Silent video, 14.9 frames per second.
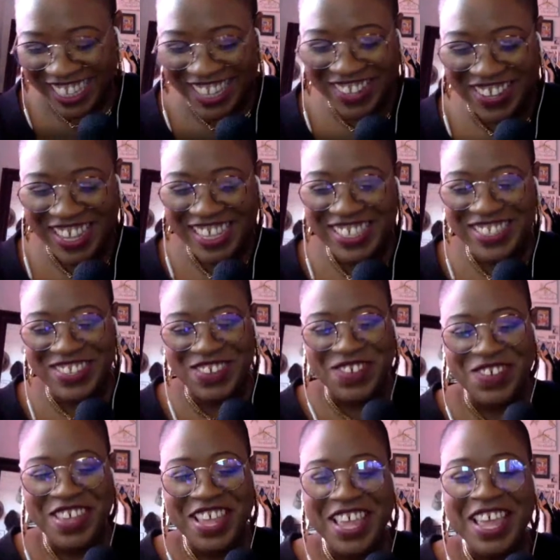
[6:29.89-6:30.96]
Okay,
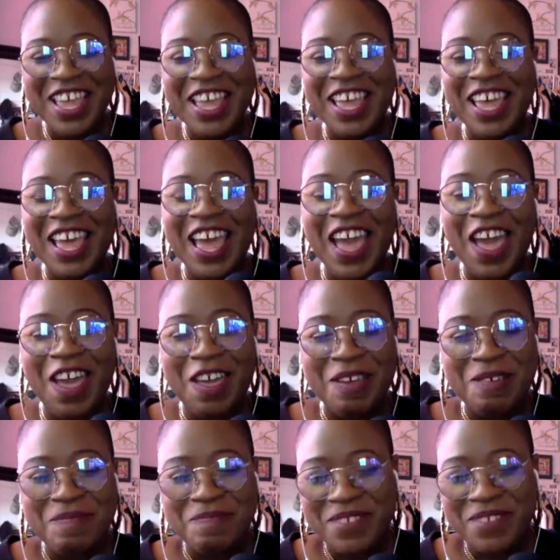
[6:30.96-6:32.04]
so
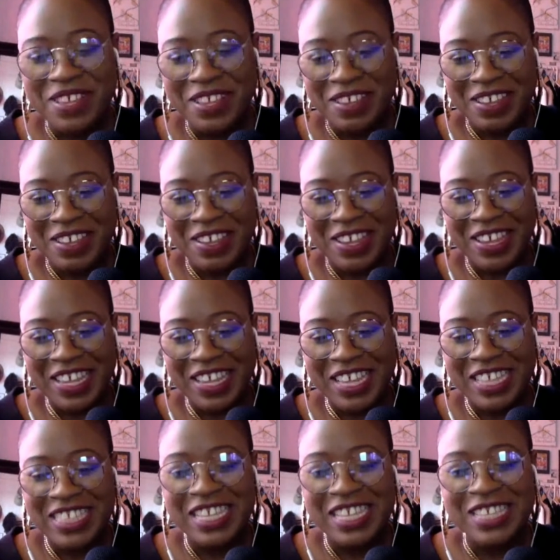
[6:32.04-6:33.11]
it
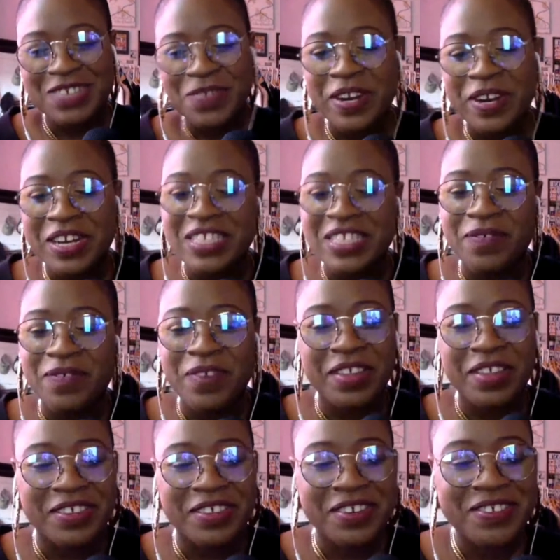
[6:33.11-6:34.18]
says awareness of
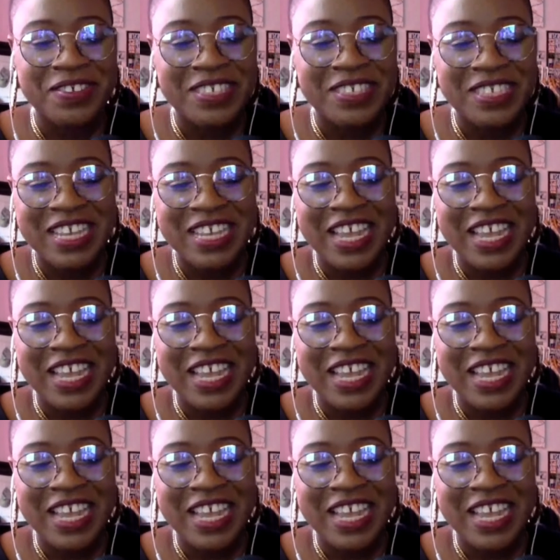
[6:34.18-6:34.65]
others.